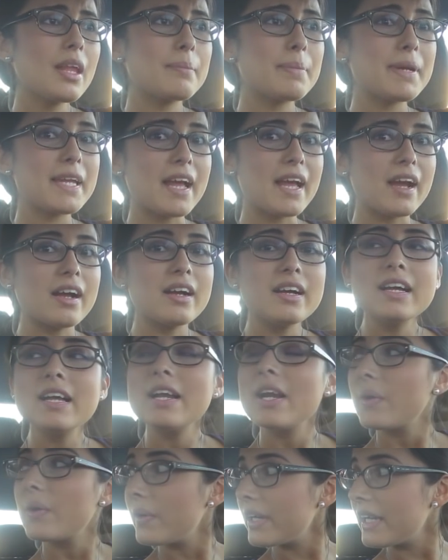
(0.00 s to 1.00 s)
But yeah,
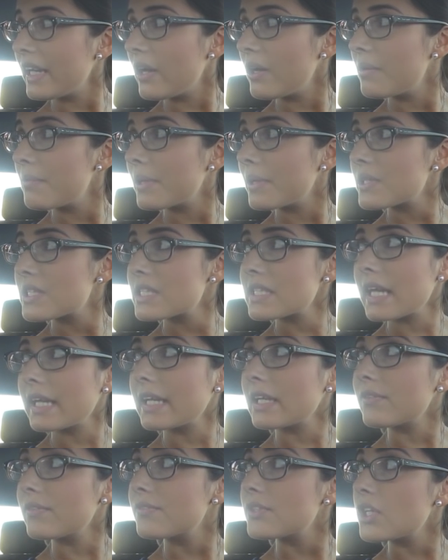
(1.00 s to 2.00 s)
right now I'm outside of